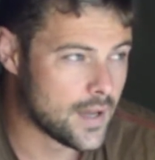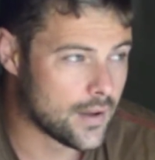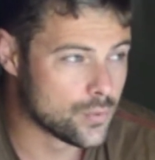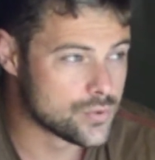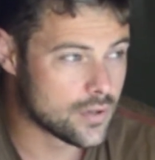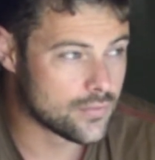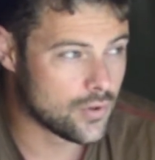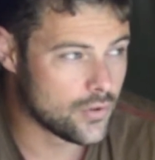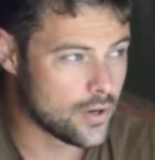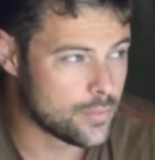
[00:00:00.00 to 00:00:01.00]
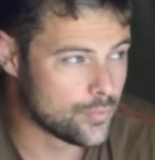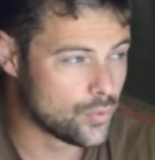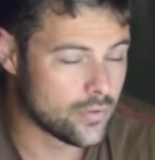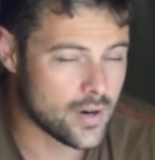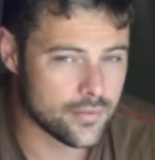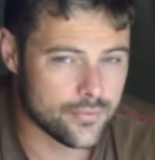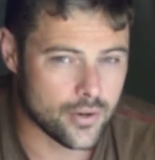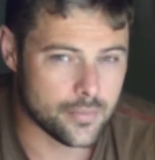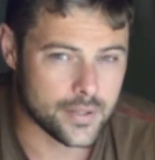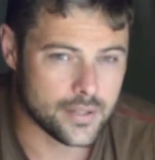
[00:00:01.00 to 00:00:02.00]
And also I've got the open water right in
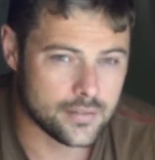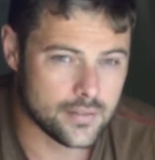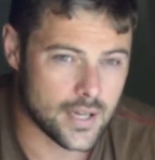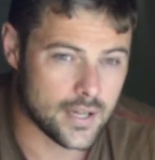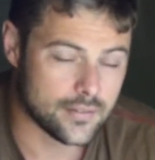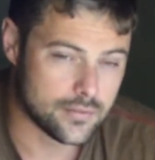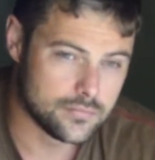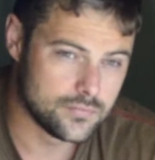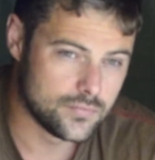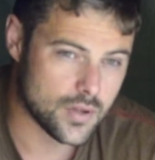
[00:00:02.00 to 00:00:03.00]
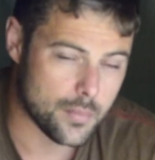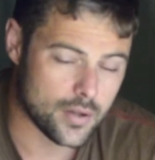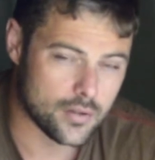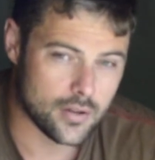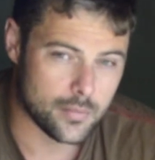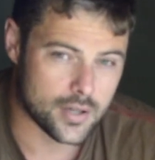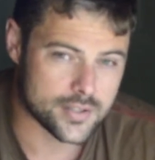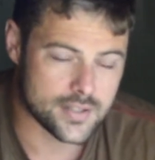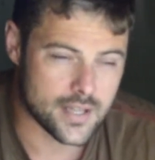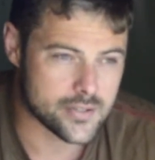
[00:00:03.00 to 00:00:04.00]
front of me, and another
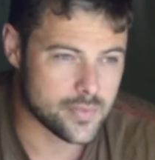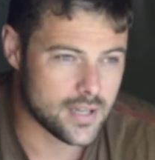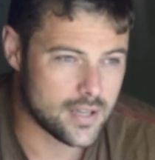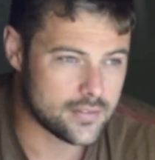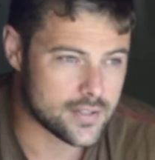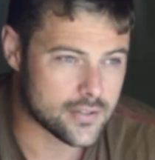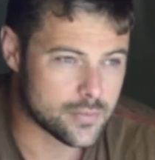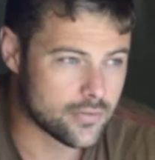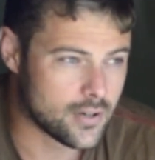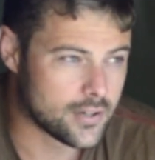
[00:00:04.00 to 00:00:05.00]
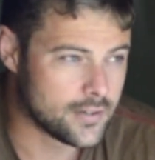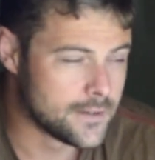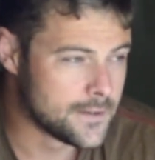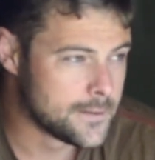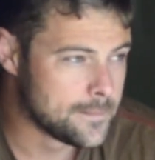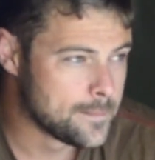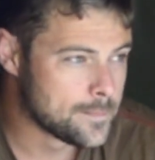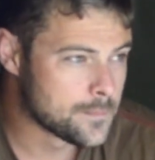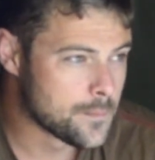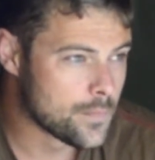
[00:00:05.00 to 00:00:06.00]
margin down to my left, down to my right.
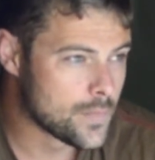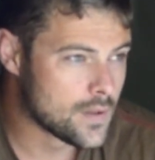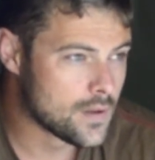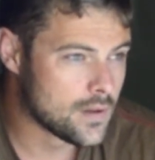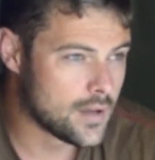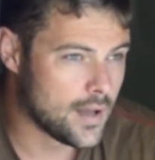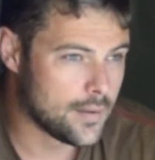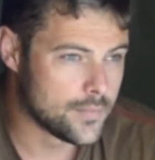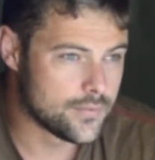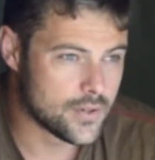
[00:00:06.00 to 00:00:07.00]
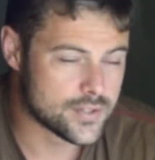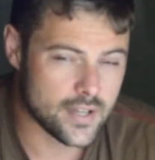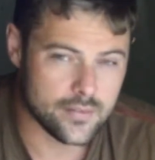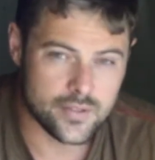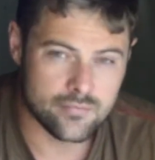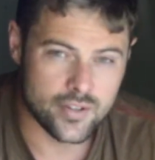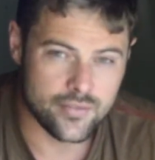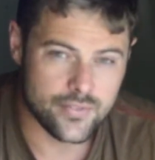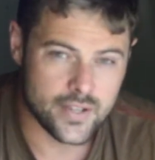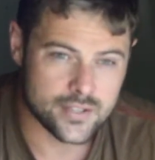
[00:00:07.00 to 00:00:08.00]
The first day didn't really
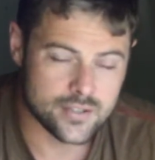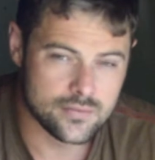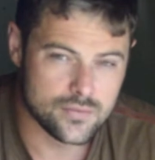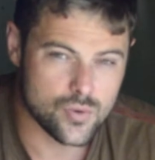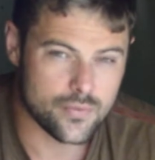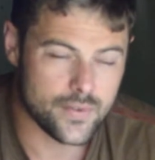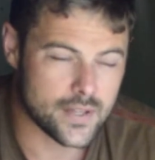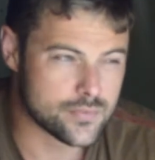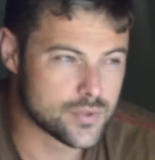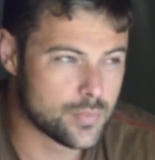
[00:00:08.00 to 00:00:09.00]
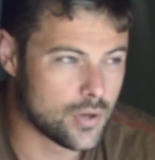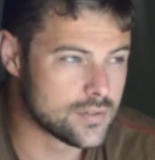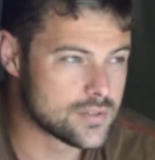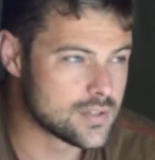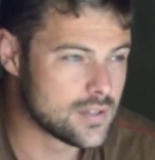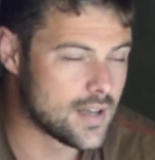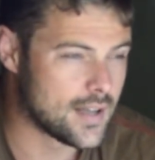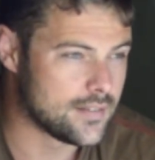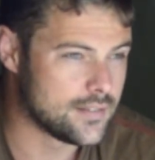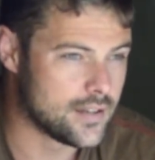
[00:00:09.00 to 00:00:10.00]
fish, sort of found some spots
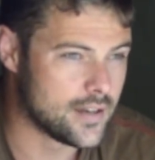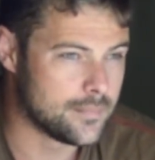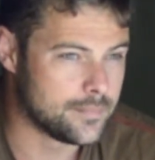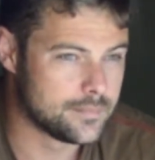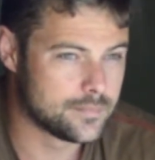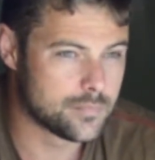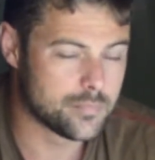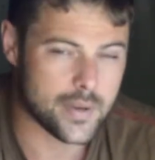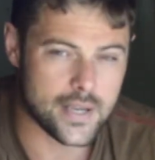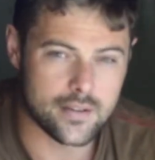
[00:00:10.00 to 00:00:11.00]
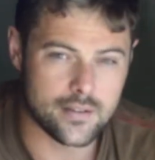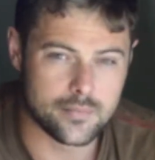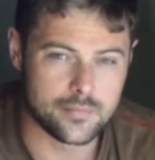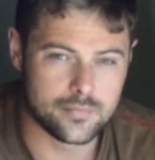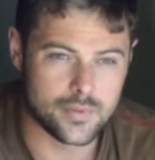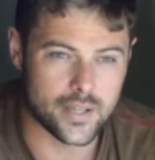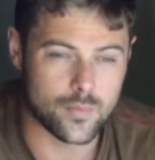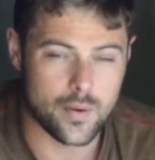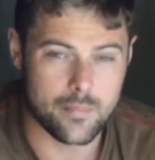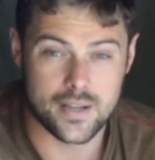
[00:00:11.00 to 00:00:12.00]
and baited them, and then
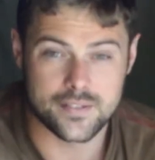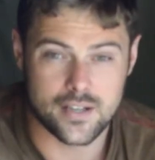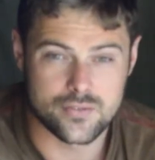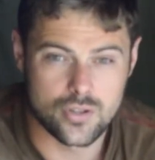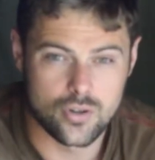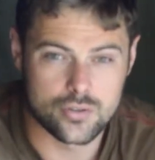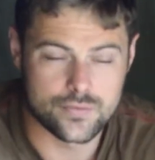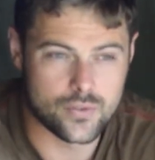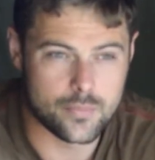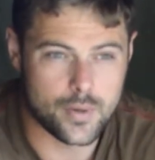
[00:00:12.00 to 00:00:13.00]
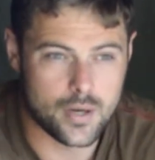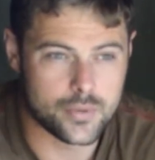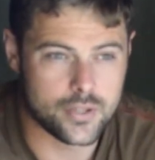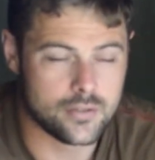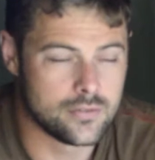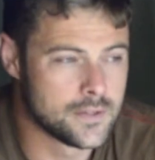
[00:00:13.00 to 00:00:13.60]
went back down to the lodge for a barbecue.